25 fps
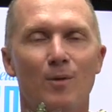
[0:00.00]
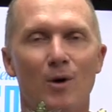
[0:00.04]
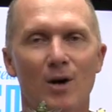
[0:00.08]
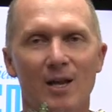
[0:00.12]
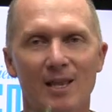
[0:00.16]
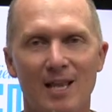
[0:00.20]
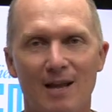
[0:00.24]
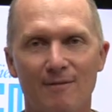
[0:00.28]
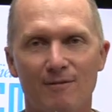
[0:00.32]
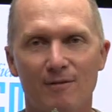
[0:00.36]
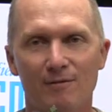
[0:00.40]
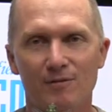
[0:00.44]
my
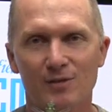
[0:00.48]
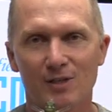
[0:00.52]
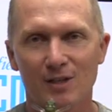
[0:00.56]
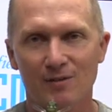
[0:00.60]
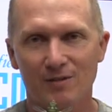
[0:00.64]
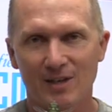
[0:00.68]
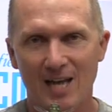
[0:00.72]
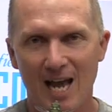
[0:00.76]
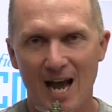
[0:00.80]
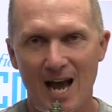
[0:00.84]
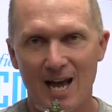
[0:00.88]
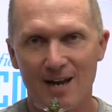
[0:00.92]
love of
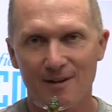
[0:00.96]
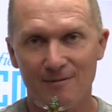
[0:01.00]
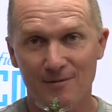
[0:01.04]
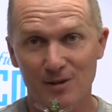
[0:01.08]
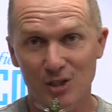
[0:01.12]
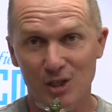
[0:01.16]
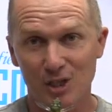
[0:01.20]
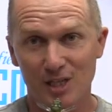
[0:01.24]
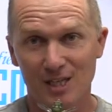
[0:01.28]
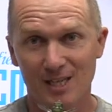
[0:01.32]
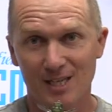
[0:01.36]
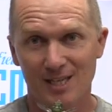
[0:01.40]
cicada
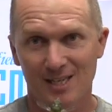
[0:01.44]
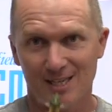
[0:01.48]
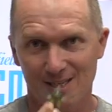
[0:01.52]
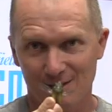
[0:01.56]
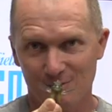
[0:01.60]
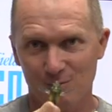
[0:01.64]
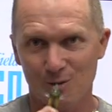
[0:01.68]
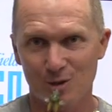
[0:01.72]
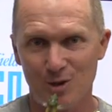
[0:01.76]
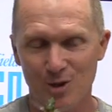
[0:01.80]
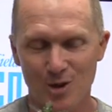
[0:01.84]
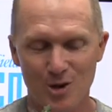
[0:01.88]
fishing
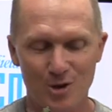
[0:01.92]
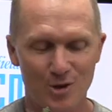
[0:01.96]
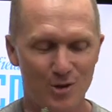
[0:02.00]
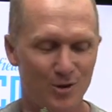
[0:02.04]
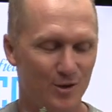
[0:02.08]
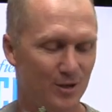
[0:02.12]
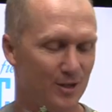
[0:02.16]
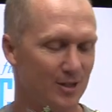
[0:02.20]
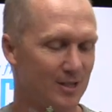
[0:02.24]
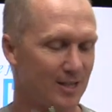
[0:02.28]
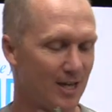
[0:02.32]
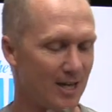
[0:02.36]
with
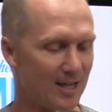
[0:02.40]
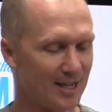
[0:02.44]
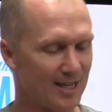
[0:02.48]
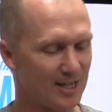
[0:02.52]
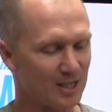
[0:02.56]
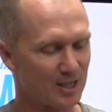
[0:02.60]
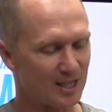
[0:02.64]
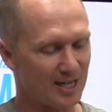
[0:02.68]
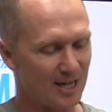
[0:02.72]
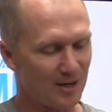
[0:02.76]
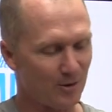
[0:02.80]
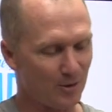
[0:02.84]
you. So
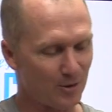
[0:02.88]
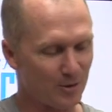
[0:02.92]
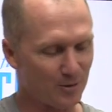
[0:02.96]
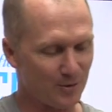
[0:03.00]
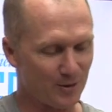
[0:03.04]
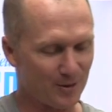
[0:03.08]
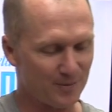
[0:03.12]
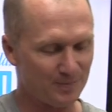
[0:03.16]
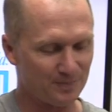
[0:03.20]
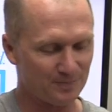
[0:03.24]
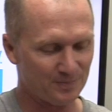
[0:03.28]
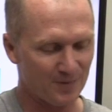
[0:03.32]
let's get
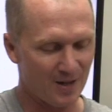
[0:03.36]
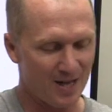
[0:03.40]
onto it.